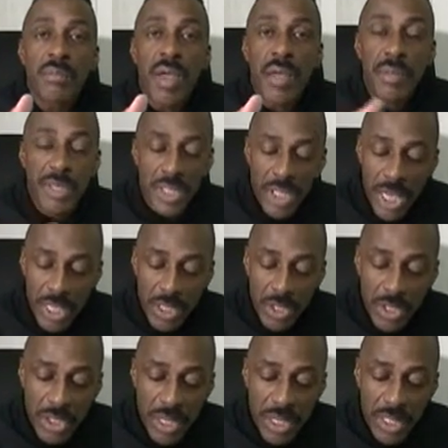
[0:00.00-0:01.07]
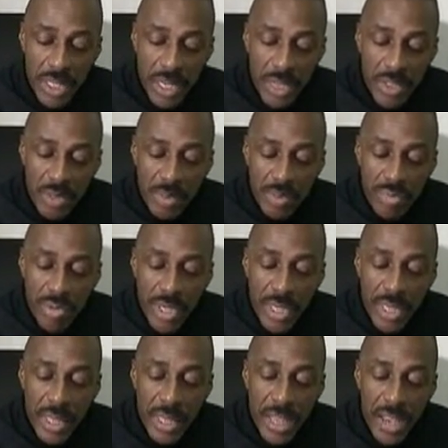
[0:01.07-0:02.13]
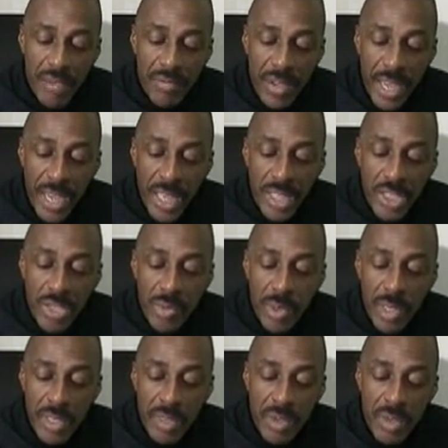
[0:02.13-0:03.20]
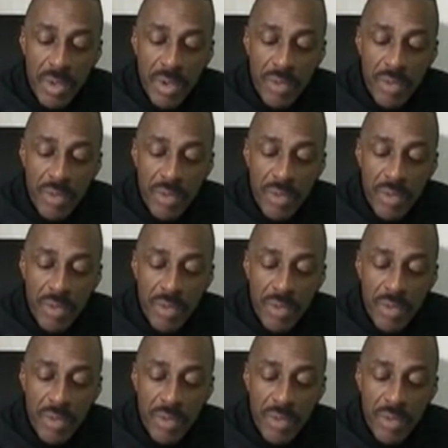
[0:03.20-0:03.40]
being able to check those details, bring life into it